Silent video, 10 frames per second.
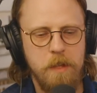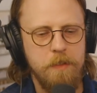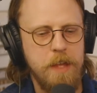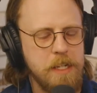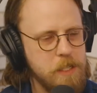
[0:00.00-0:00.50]

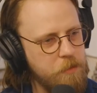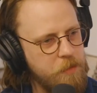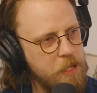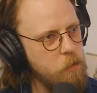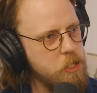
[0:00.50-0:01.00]
that's the
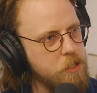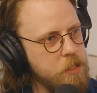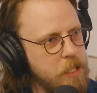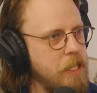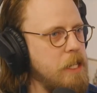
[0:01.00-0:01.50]
thing we should
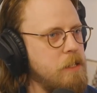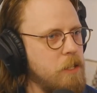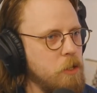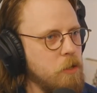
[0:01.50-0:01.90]
lean into.